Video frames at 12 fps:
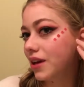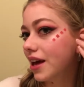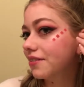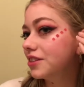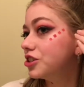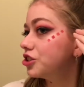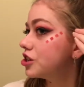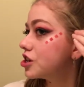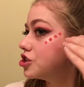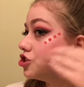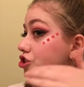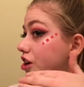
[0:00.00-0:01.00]
have this
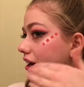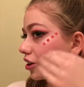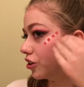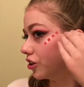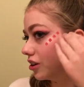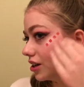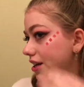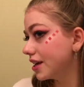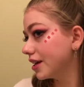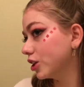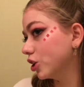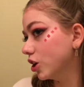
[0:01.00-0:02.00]
checkered
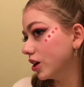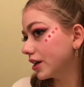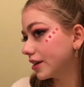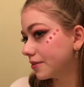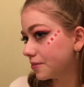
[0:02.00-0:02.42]
look,